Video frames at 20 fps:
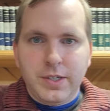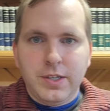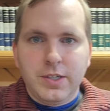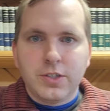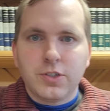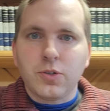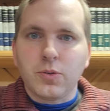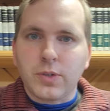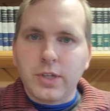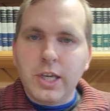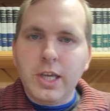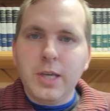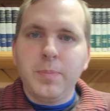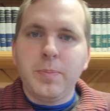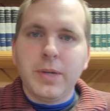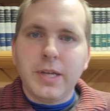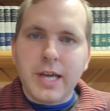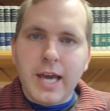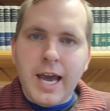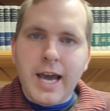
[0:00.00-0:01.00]
So
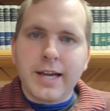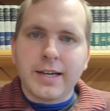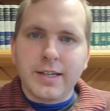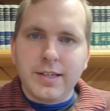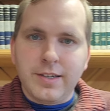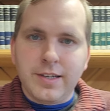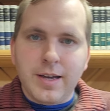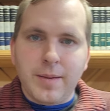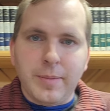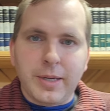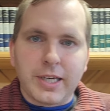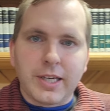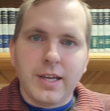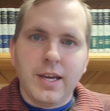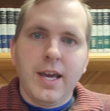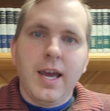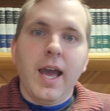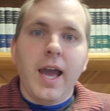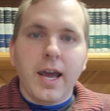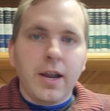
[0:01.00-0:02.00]
keep it academic.
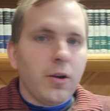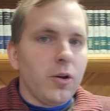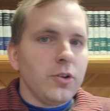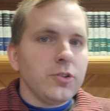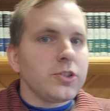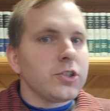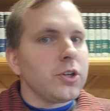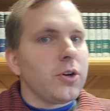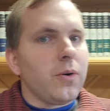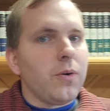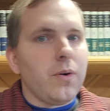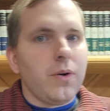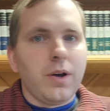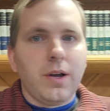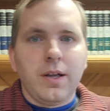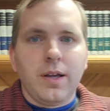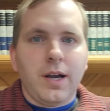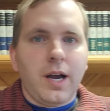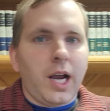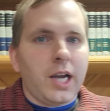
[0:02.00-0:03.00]
And also,
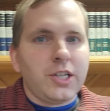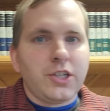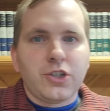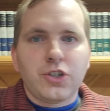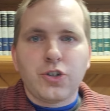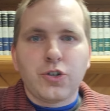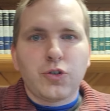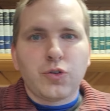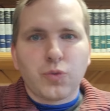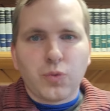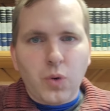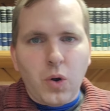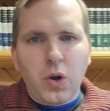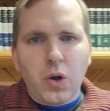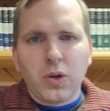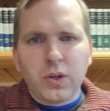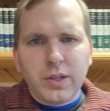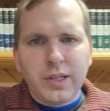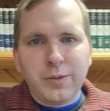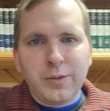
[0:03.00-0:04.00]
I
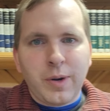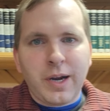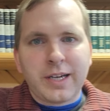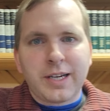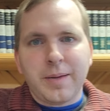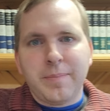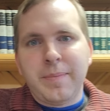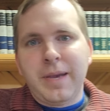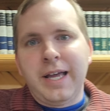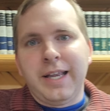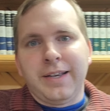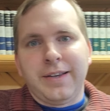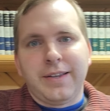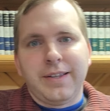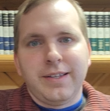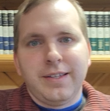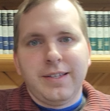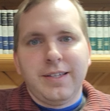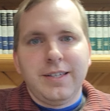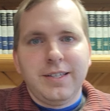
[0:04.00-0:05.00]
strongly recommend
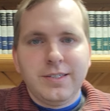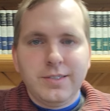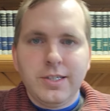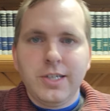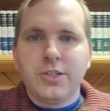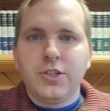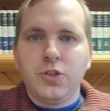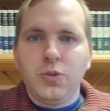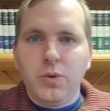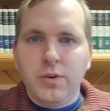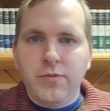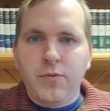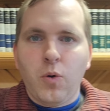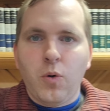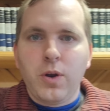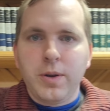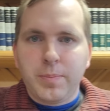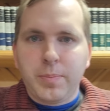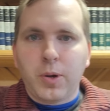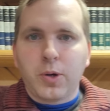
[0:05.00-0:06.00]
that you
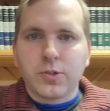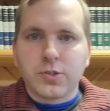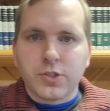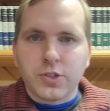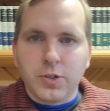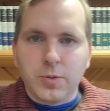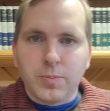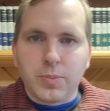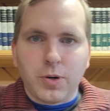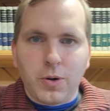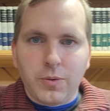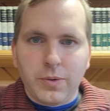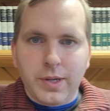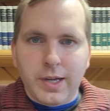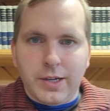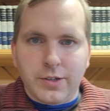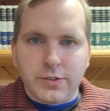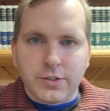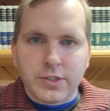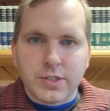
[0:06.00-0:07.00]
avoid personal
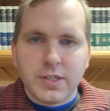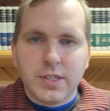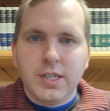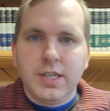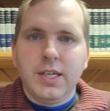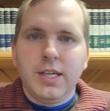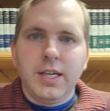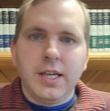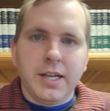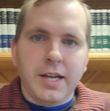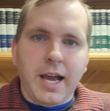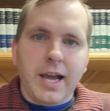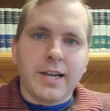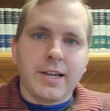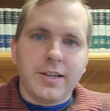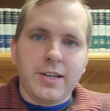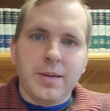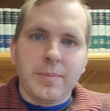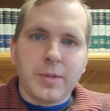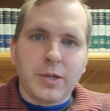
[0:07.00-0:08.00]
pronouns. In
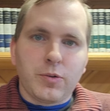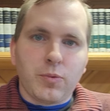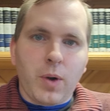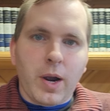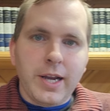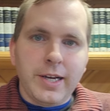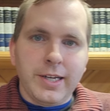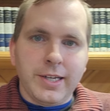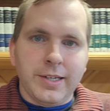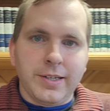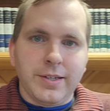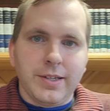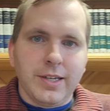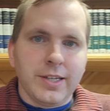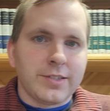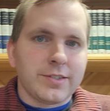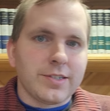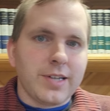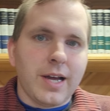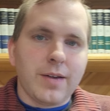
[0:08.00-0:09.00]
academic writing,
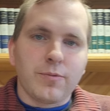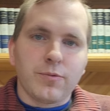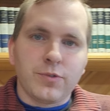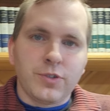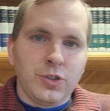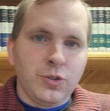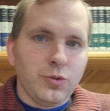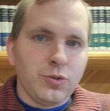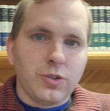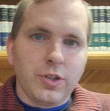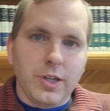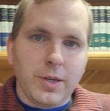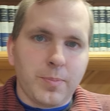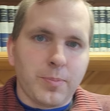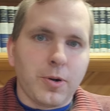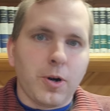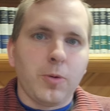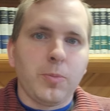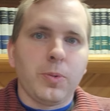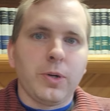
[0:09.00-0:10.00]
it's not usually
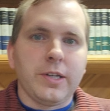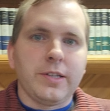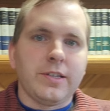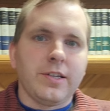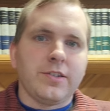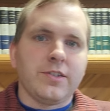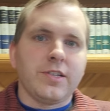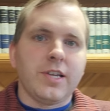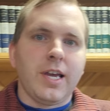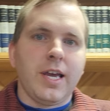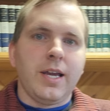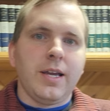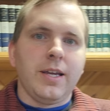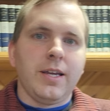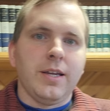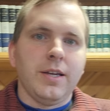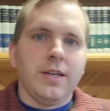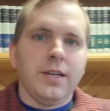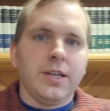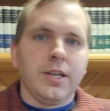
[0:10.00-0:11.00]
appropriate to
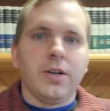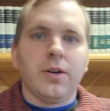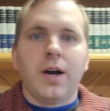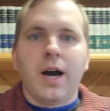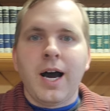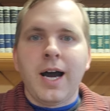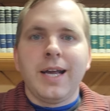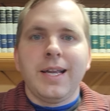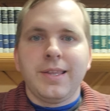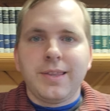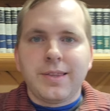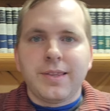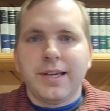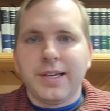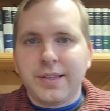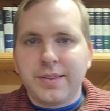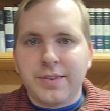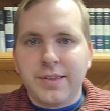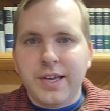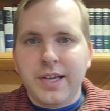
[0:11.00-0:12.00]
say, I
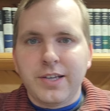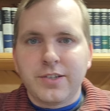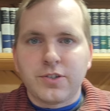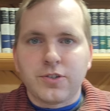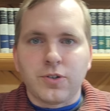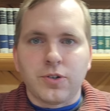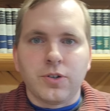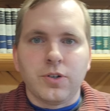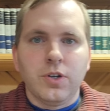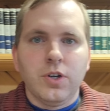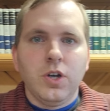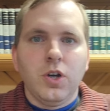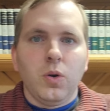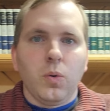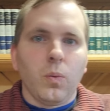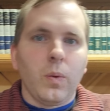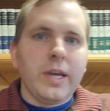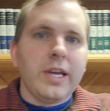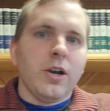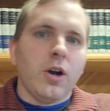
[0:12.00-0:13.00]
think this, or
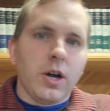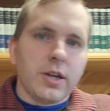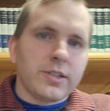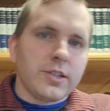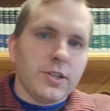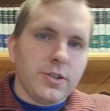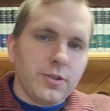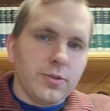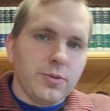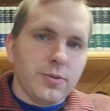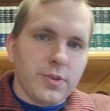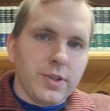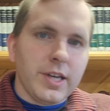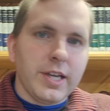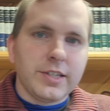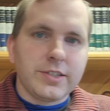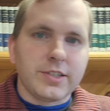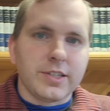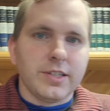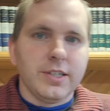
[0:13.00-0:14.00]
we ought to do
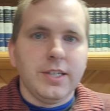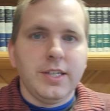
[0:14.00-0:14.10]
this,